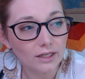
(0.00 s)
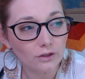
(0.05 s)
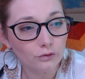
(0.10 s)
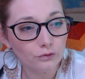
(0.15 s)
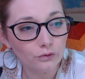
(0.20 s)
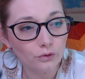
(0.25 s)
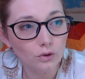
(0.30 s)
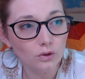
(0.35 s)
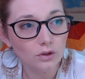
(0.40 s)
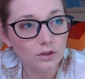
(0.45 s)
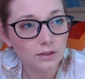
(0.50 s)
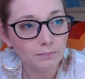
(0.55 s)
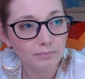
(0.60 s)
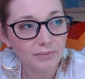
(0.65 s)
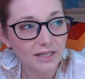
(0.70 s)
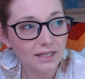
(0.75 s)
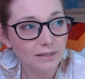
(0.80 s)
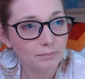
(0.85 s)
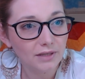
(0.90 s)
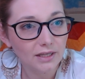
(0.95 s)
a full
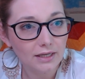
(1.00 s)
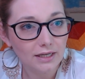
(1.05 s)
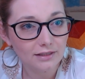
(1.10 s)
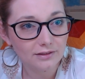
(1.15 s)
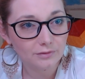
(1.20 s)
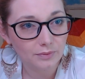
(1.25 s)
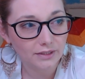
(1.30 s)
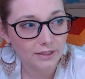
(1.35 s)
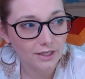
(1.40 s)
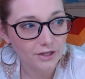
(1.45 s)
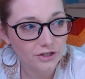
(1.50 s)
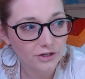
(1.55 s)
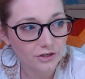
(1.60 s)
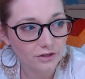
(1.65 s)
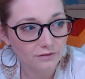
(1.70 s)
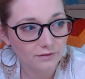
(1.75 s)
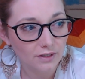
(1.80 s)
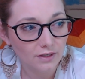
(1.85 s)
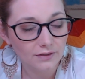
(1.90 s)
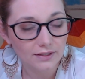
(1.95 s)
big explanation
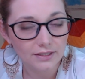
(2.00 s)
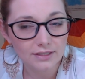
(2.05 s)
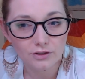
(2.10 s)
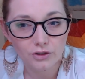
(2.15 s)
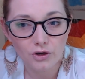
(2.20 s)
of all this,